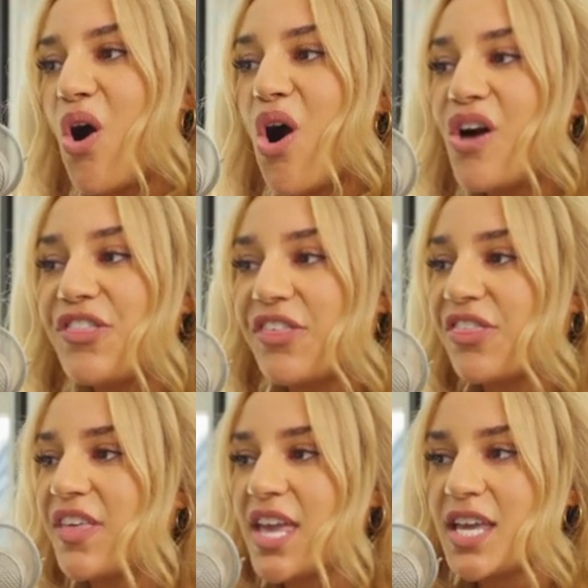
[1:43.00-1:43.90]
For all the
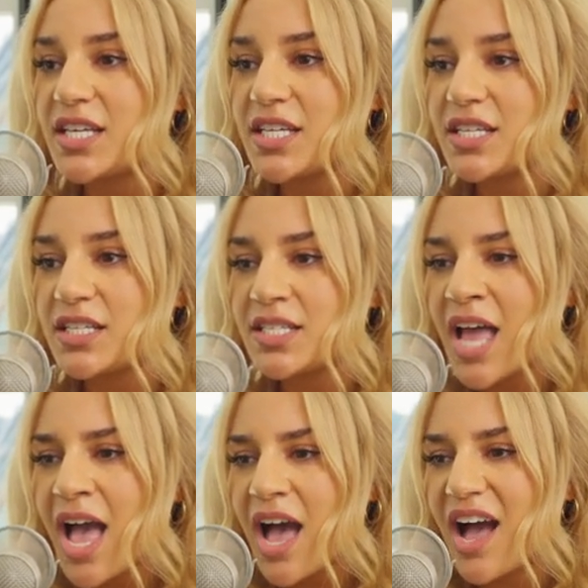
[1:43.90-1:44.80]
things
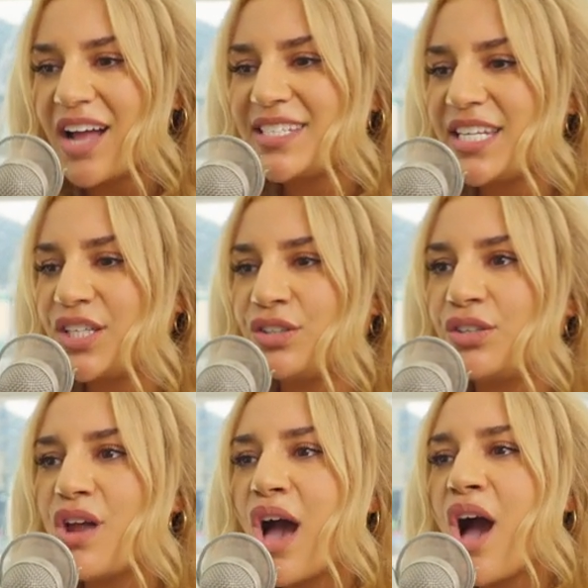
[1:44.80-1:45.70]
I
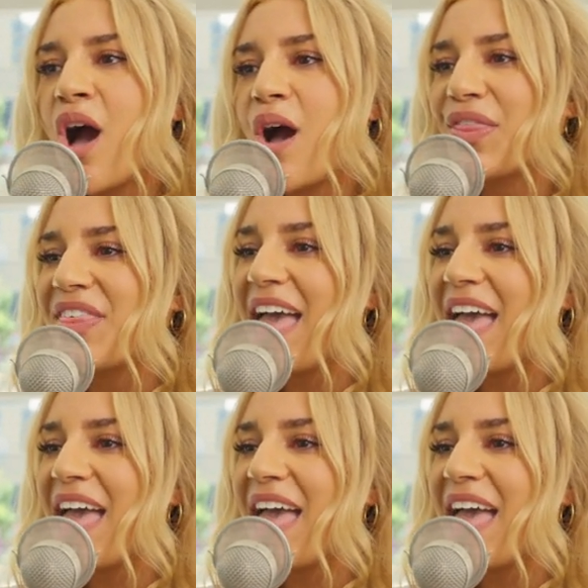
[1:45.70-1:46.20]
didn't know